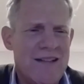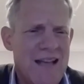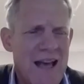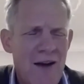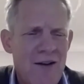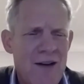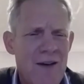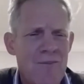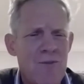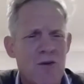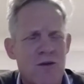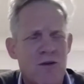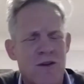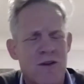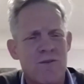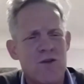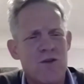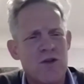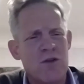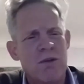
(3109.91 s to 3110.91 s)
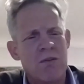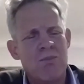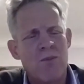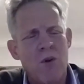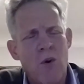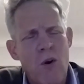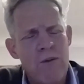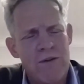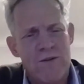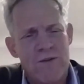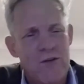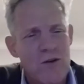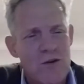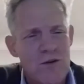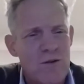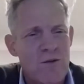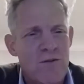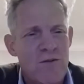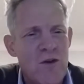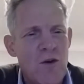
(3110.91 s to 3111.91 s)
How come you're consuming more of a
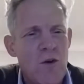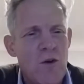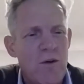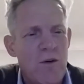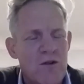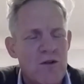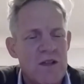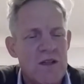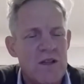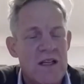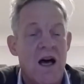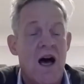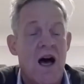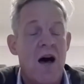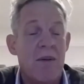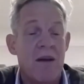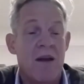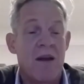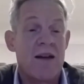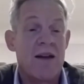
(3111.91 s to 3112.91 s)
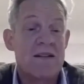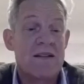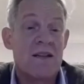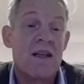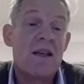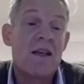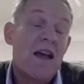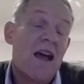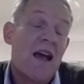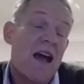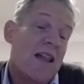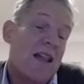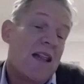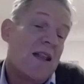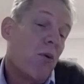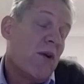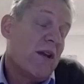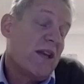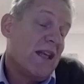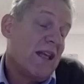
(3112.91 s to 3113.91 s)
fossil fuel if you're decarbonising? And the
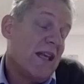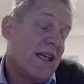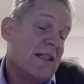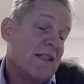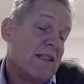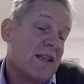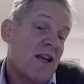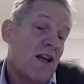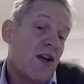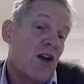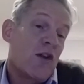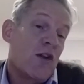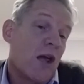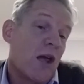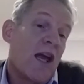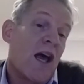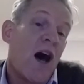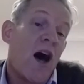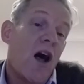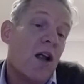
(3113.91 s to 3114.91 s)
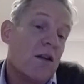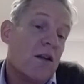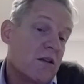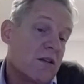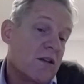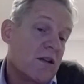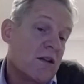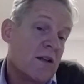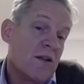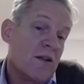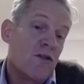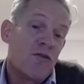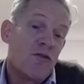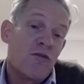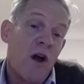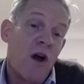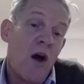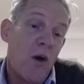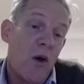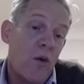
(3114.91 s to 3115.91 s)
point is, because I can't
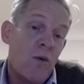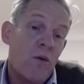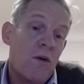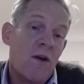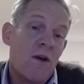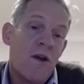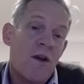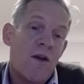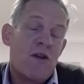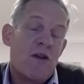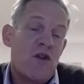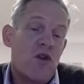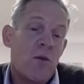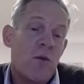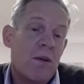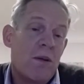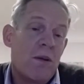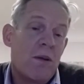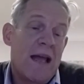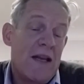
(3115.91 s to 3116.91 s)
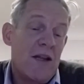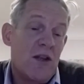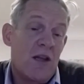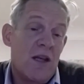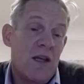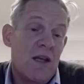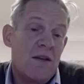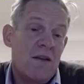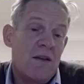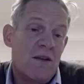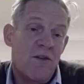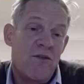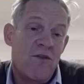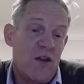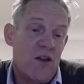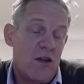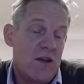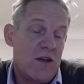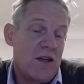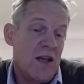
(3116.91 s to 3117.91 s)
grow renewable energy
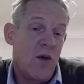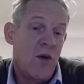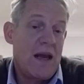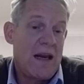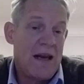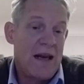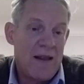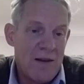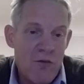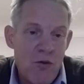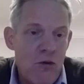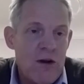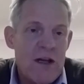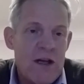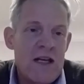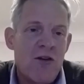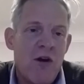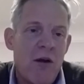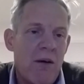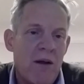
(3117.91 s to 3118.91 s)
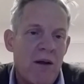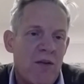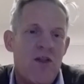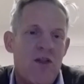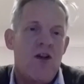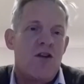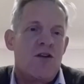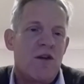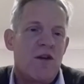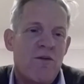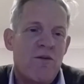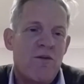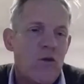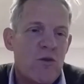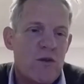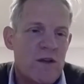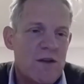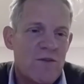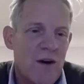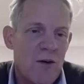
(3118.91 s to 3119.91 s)
sufficiently quickly. They're already growing 30 or
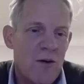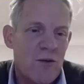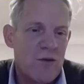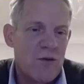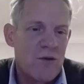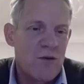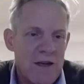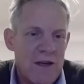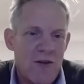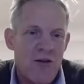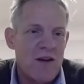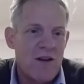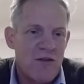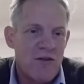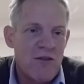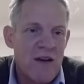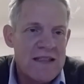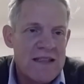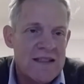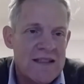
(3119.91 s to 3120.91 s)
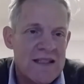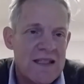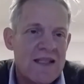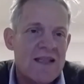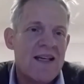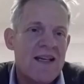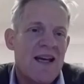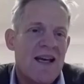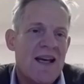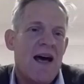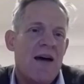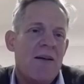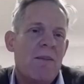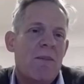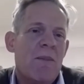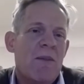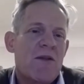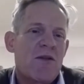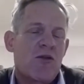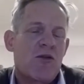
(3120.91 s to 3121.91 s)
40 fold, and they're growing crazy
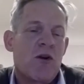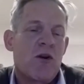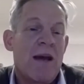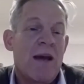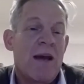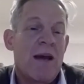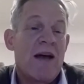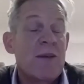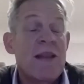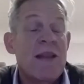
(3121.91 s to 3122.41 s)
strong amounts.